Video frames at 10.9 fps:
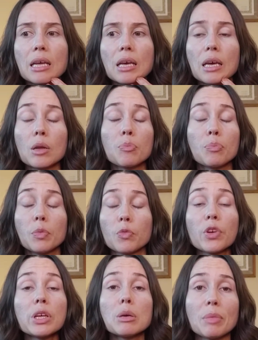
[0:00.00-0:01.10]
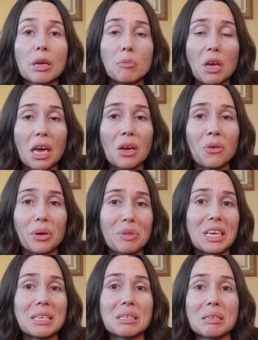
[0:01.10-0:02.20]
and it really made me angry
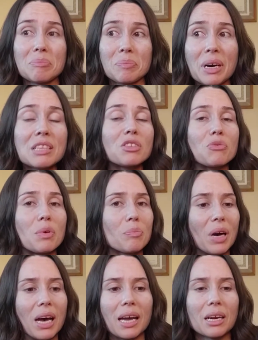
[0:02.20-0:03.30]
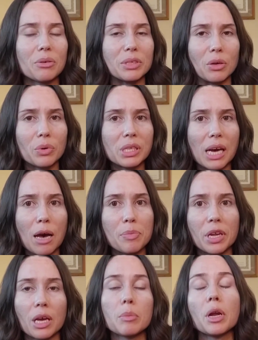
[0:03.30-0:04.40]
because months went by and I was like, what's happening?